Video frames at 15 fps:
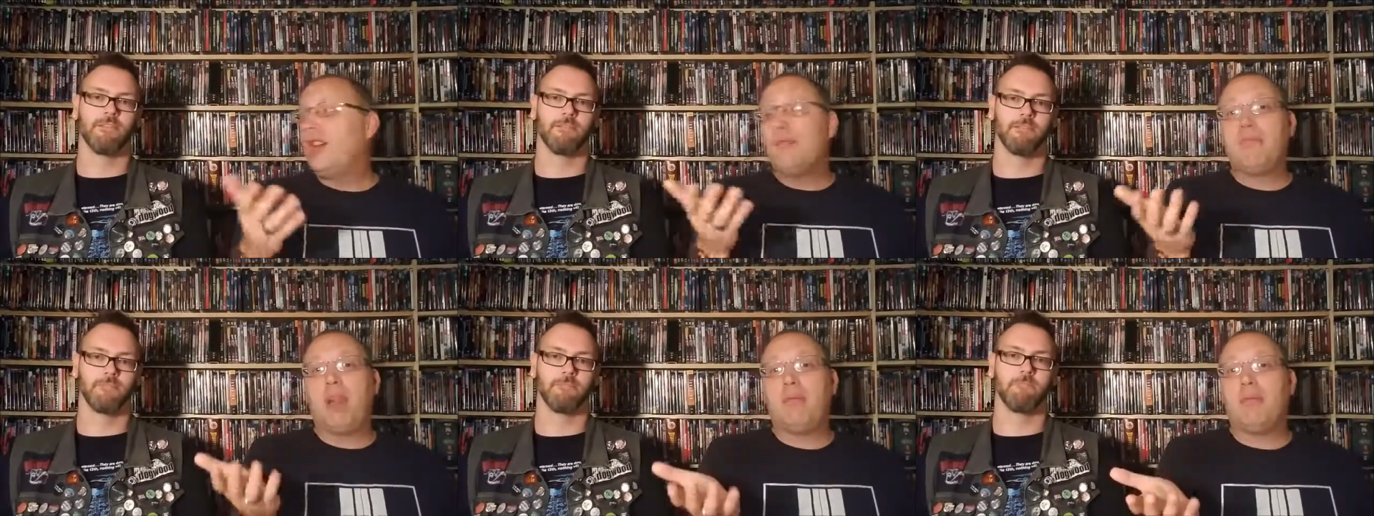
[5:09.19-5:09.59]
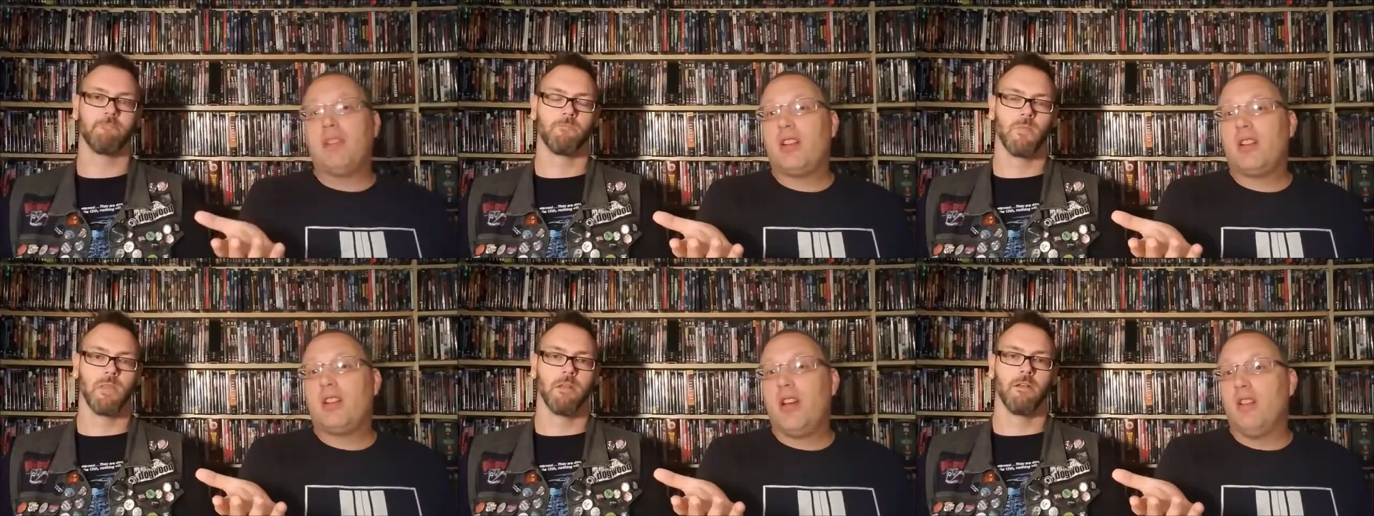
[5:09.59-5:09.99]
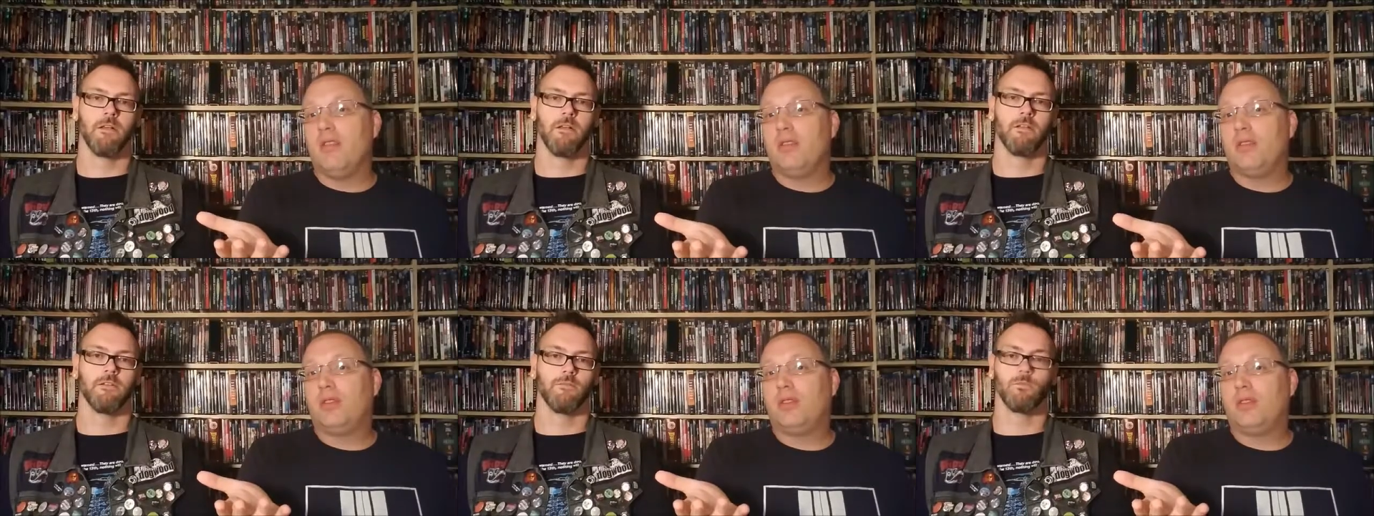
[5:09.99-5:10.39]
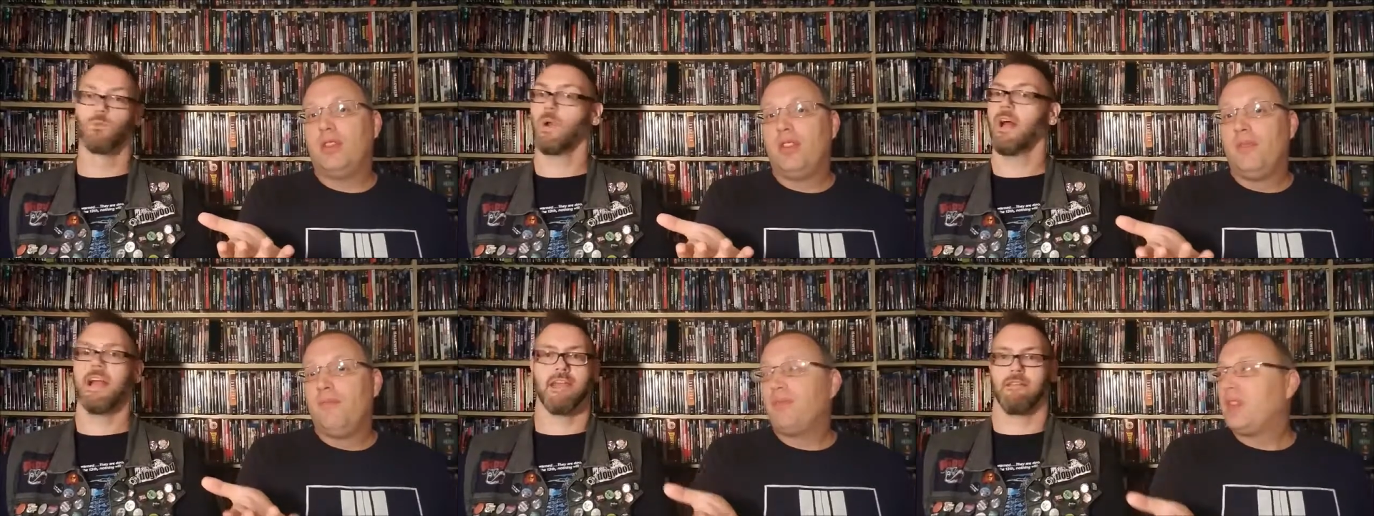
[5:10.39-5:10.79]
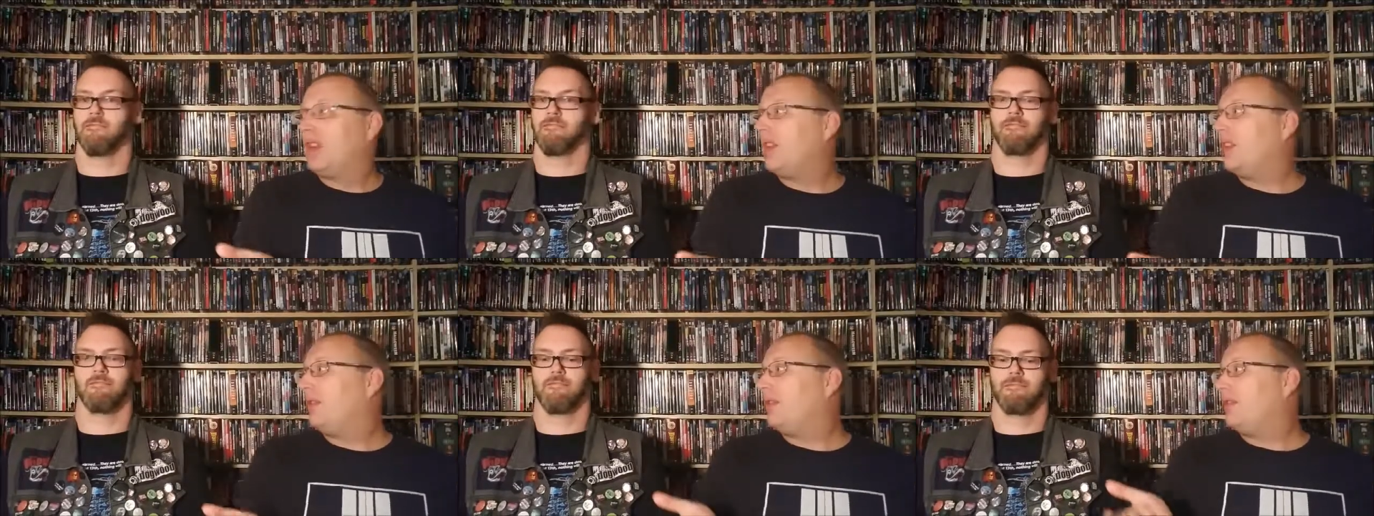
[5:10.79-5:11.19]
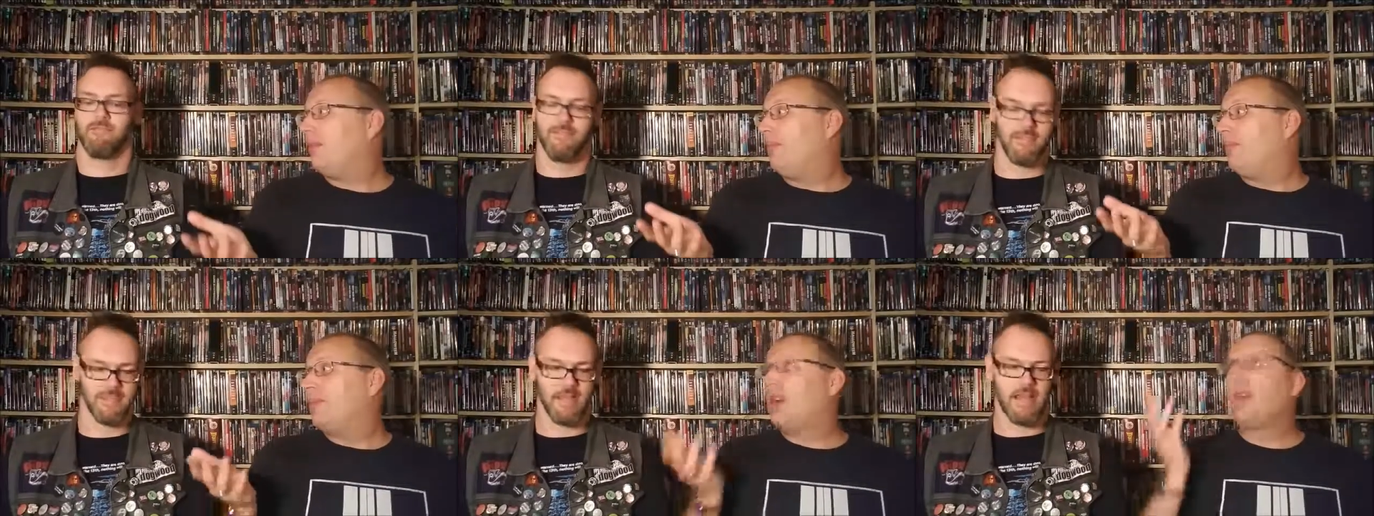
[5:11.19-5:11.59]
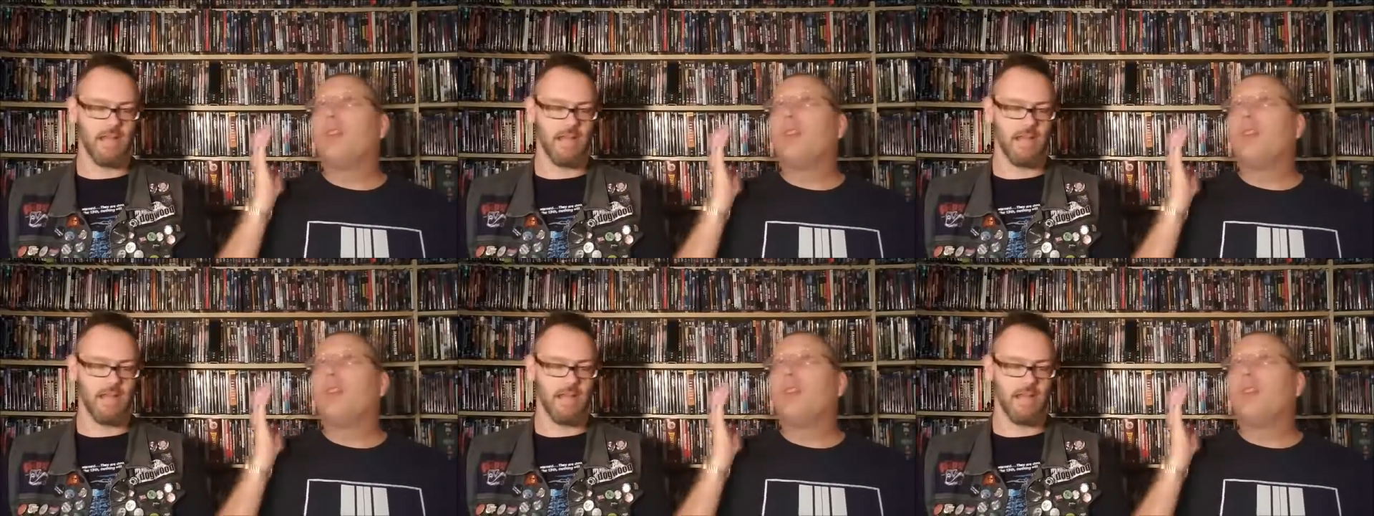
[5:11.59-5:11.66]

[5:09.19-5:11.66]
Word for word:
Speaker 1: maybe they're ghosts right there